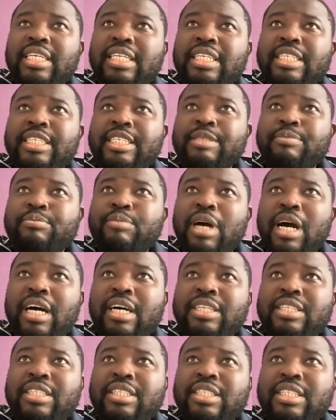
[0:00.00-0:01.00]

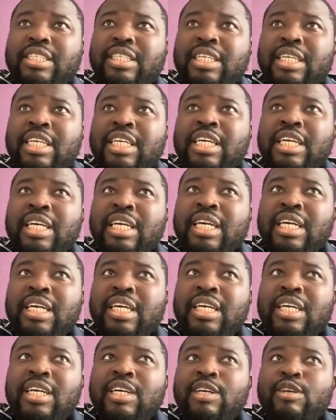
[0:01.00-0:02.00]
about,
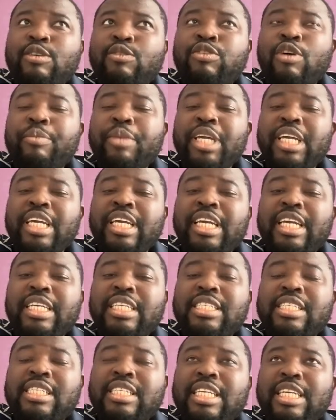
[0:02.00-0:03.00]
for me
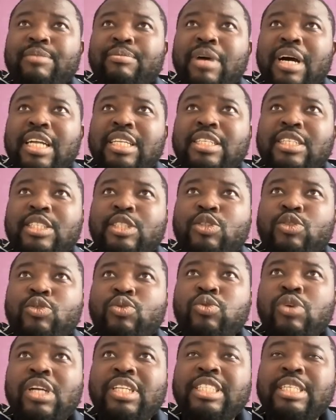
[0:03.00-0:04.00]
it's about
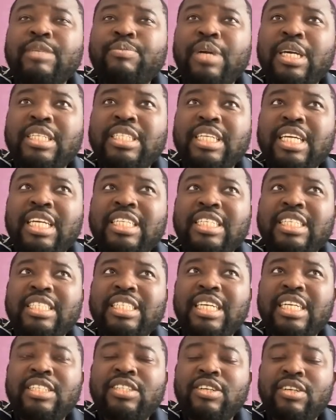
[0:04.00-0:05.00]
20%
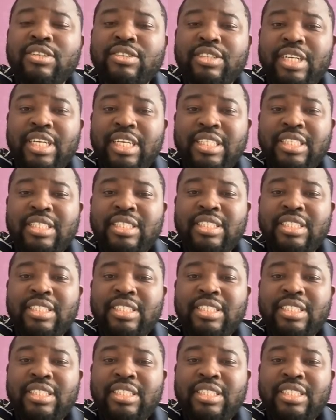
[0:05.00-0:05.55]
rejection rate.